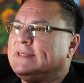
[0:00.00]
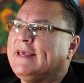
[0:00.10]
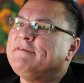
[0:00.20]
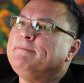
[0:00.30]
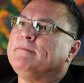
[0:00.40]

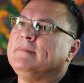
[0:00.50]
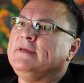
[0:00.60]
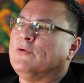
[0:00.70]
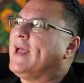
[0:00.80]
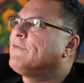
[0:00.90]
giving
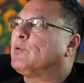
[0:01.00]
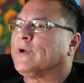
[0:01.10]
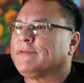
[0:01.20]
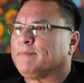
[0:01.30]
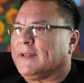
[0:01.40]

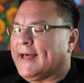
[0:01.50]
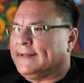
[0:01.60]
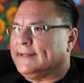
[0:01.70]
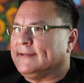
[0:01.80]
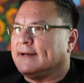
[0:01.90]
everyone on the
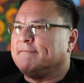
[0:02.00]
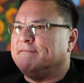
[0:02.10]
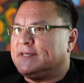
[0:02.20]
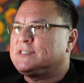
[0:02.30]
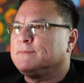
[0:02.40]
planet a
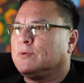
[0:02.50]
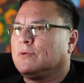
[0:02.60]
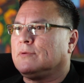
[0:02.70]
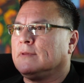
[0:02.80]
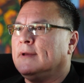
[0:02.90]

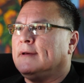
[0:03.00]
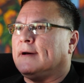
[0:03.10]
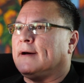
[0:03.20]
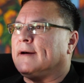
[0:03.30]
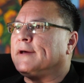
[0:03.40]
visible
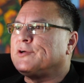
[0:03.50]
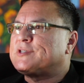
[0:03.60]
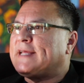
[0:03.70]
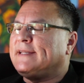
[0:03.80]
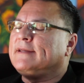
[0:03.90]

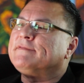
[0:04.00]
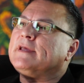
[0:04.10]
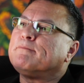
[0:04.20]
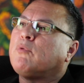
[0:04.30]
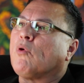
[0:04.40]
understanding of
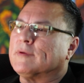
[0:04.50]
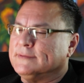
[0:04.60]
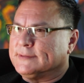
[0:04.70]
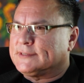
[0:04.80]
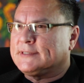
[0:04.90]
the
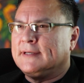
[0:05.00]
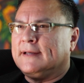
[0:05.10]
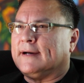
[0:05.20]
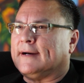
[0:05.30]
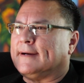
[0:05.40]
importance.
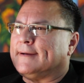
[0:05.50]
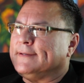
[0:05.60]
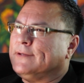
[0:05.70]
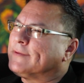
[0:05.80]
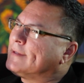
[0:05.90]

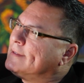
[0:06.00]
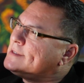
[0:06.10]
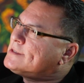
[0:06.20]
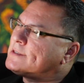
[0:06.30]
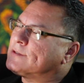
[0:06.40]
The
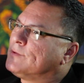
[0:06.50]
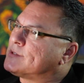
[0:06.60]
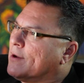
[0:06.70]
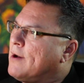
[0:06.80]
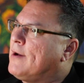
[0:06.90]
list just
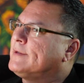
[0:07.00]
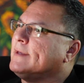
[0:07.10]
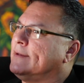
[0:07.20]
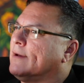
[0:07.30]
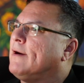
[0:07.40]
goes on
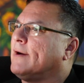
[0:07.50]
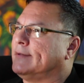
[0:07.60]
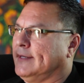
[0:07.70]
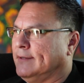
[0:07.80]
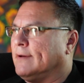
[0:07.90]
and
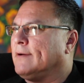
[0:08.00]
on and